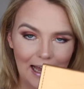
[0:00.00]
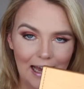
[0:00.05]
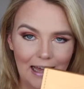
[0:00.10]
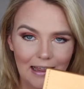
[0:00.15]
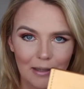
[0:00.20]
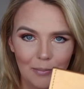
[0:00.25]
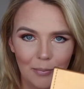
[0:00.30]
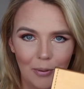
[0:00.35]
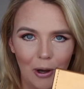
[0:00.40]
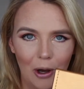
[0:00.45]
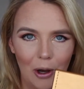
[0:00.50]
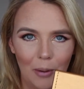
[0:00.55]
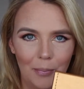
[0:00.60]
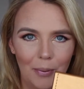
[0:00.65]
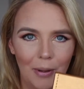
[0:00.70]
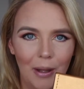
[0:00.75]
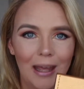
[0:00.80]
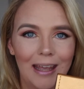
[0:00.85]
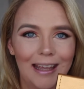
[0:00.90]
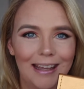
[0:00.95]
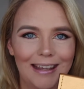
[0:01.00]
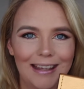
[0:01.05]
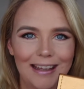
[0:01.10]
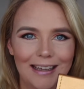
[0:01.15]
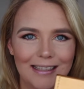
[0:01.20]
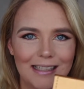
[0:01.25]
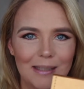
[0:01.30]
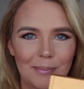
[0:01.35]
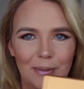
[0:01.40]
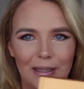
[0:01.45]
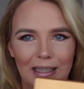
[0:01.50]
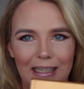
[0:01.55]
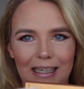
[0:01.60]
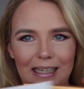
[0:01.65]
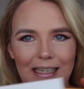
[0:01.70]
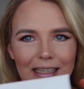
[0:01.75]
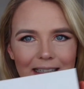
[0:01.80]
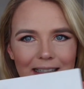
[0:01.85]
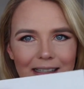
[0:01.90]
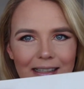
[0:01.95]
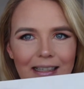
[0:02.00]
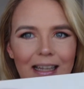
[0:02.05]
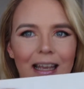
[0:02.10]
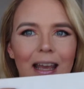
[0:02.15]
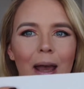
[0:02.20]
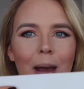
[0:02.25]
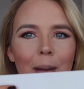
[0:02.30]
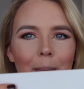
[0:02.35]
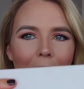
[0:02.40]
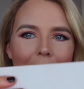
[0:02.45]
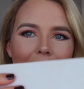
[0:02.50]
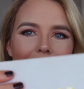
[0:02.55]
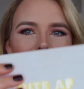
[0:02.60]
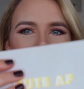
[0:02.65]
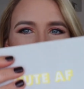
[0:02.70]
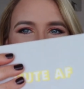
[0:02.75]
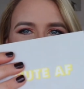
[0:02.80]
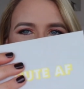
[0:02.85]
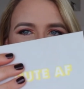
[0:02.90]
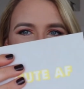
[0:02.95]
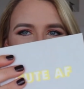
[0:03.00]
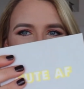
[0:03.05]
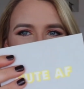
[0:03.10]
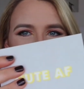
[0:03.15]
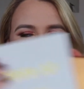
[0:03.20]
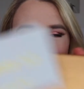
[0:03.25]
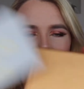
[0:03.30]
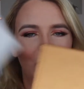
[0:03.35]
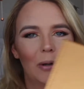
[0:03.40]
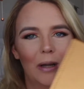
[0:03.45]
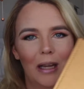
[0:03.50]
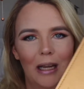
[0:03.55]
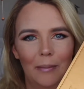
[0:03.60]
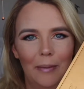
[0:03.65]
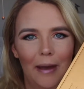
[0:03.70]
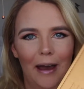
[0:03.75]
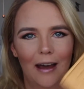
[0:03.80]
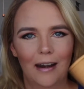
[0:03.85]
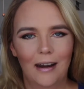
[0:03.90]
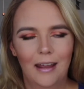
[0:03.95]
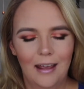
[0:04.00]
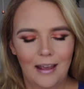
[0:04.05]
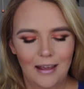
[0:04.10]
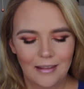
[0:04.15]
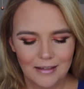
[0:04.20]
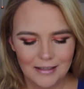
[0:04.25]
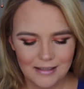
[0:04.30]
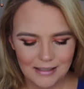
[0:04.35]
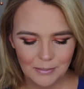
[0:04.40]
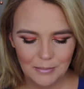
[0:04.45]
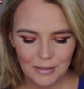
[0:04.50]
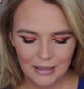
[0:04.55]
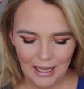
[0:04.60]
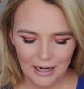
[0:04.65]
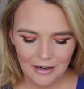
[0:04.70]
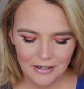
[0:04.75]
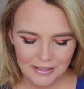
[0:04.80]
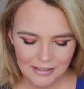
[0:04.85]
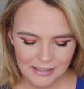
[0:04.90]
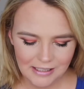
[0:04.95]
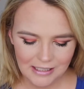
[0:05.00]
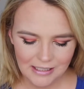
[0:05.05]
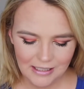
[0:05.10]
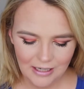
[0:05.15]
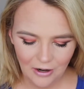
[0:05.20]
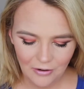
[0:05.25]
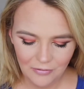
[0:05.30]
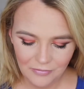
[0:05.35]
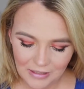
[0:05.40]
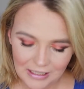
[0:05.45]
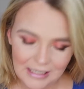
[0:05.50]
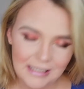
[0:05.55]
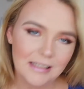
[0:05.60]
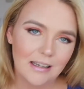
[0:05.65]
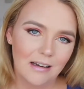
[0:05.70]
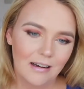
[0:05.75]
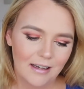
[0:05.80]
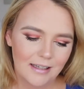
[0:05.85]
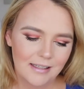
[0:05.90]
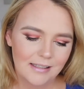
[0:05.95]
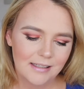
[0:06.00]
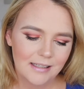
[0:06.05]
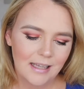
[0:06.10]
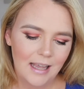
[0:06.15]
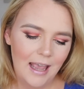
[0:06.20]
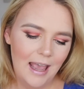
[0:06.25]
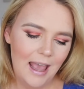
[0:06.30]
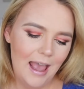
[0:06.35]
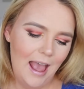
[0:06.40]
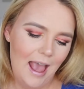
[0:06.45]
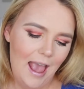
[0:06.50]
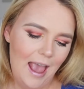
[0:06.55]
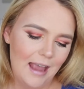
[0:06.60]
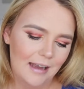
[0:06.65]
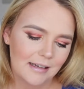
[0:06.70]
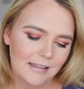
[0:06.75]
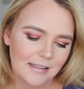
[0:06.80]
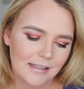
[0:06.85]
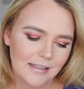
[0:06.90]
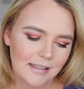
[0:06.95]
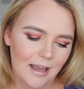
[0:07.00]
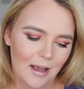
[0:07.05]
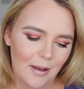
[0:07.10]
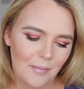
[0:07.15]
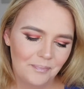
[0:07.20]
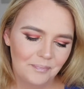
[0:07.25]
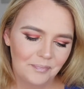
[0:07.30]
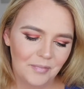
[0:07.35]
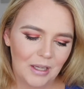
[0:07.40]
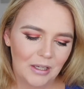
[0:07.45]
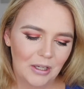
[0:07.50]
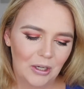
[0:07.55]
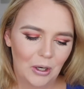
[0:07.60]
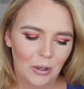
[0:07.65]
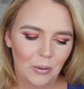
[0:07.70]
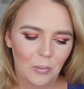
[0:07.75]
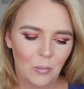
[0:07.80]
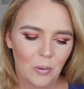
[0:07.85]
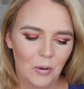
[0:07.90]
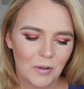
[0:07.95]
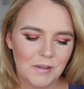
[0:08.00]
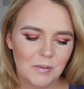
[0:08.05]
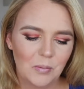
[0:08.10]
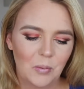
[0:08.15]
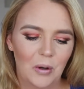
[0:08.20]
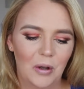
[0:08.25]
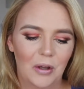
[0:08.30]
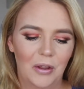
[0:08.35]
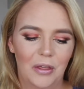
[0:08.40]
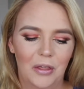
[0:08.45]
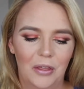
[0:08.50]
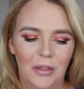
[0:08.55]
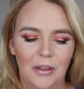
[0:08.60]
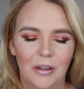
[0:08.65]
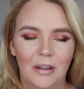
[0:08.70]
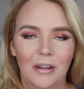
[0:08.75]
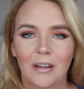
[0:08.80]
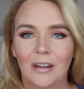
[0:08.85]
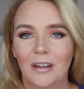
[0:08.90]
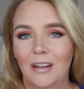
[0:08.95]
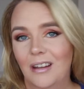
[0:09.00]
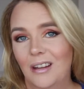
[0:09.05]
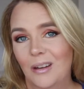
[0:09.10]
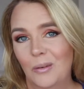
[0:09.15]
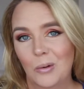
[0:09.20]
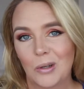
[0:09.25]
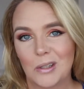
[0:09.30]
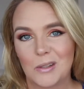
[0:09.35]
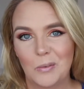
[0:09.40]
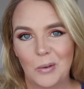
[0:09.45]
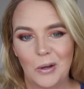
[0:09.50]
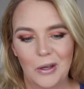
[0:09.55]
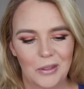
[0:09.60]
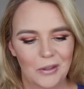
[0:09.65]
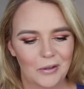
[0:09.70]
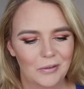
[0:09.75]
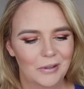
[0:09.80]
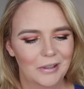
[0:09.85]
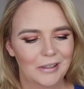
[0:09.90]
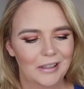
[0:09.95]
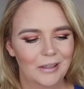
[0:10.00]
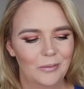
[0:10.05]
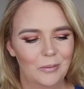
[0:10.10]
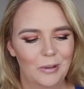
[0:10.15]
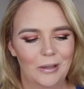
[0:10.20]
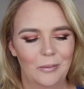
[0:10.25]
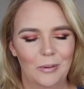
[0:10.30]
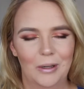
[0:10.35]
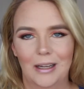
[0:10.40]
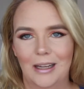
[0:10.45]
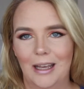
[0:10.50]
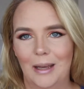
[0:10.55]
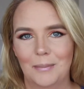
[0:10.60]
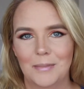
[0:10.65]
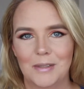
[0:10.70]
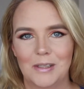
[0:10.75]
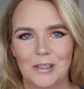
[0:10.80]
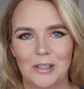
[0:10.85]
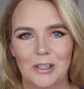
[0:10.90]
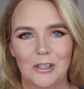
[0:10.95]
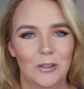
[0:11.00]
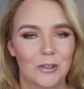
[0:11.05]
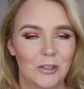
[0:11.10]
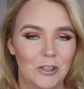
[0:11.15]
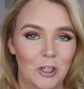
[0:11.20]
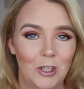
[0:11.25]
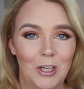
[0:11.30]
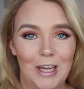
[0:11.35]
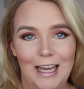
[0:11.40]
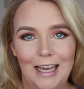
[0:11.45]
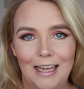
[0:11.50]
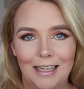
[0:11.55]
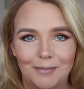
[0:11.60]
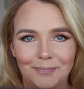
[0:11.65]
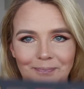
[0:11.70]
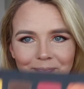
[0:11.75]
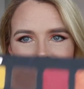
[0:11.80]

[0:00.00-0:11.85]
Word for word: Colourpop Yes Please palette and we're going to be talking about the similarity of these guys and um, you know what's worth what's worth it really when, when it comes to your dollar.